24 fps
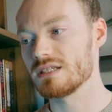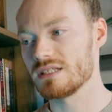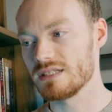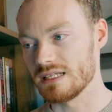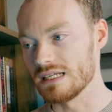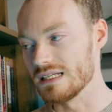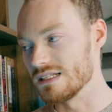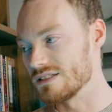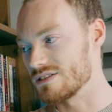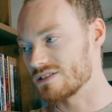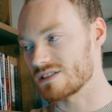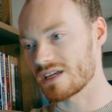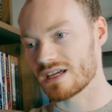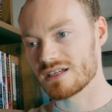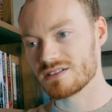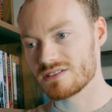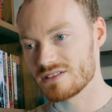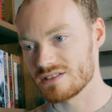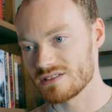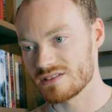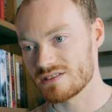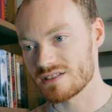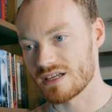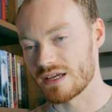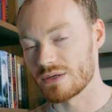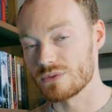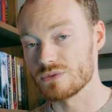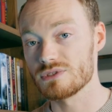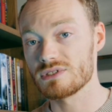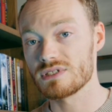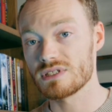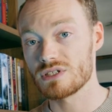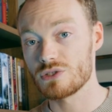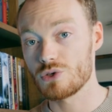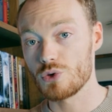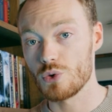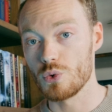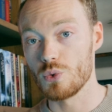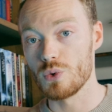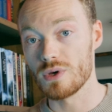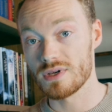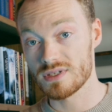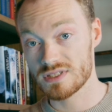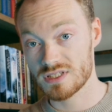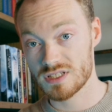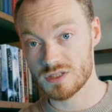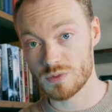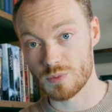these sights and sounds to
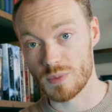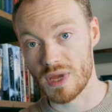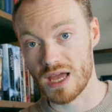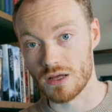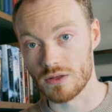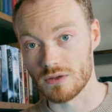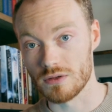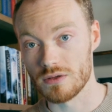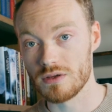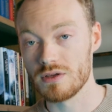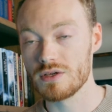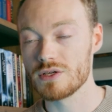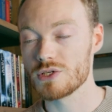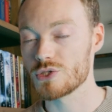a smell.